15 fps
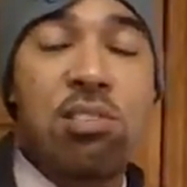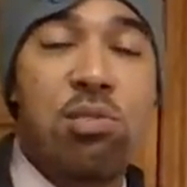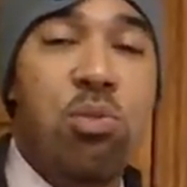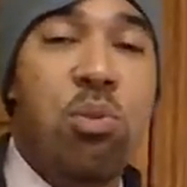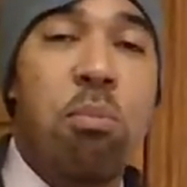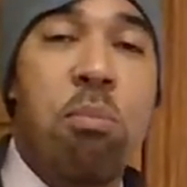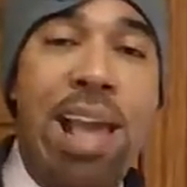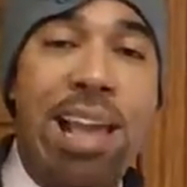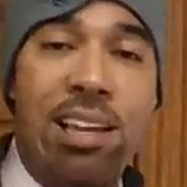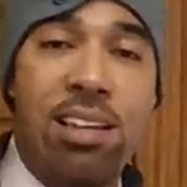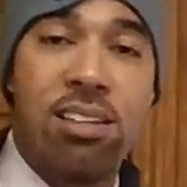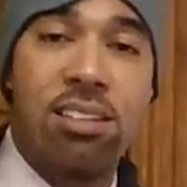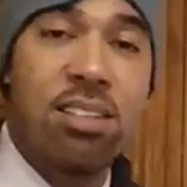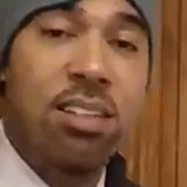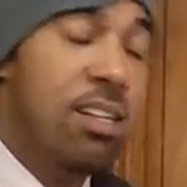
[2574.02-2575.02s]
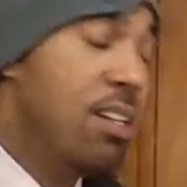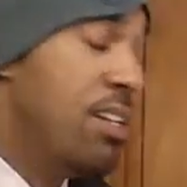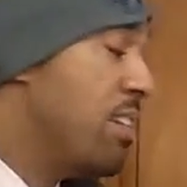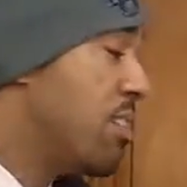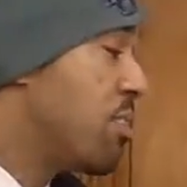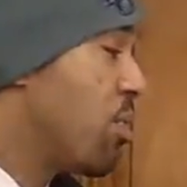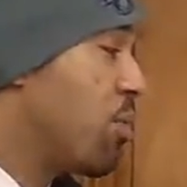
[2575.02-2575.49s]
to a bank.
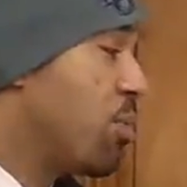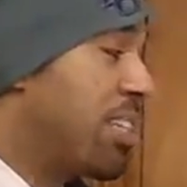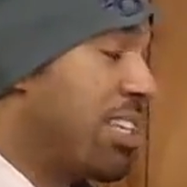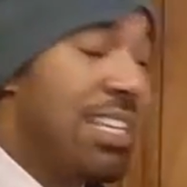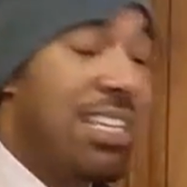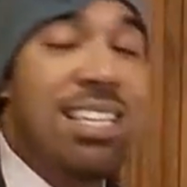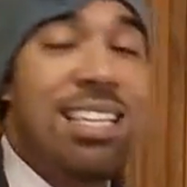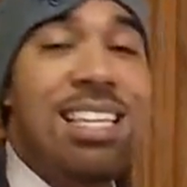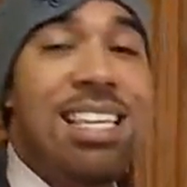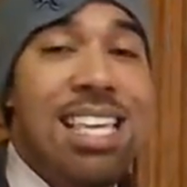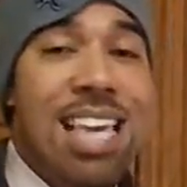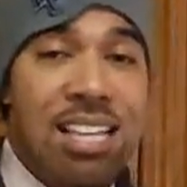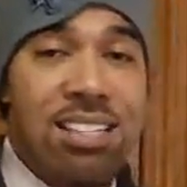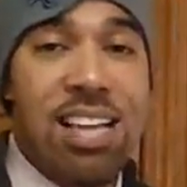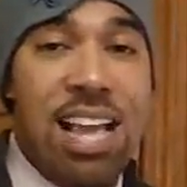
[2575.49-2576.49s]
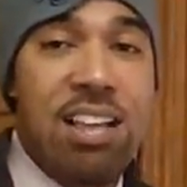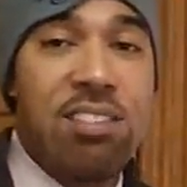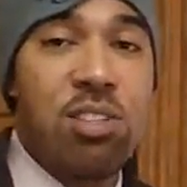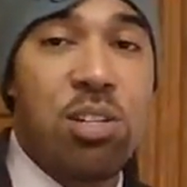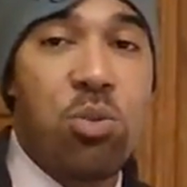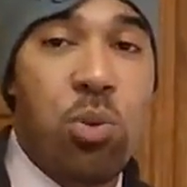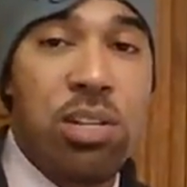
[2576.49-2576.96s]
So yeah, to answer
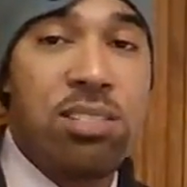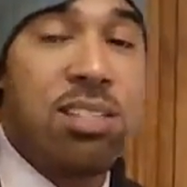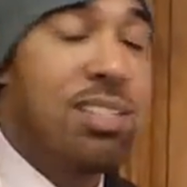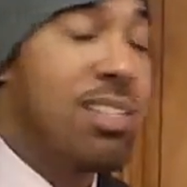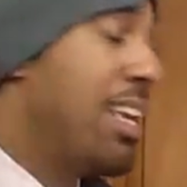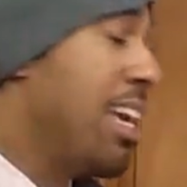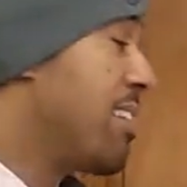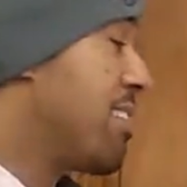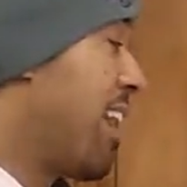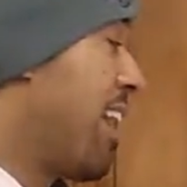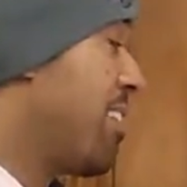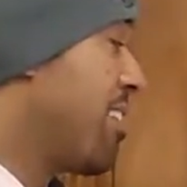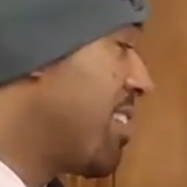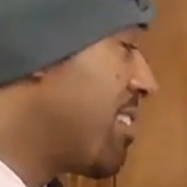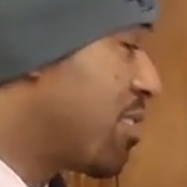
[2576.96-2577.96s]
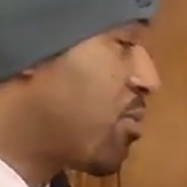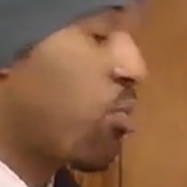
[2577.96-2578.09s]
your question, yes, I, this is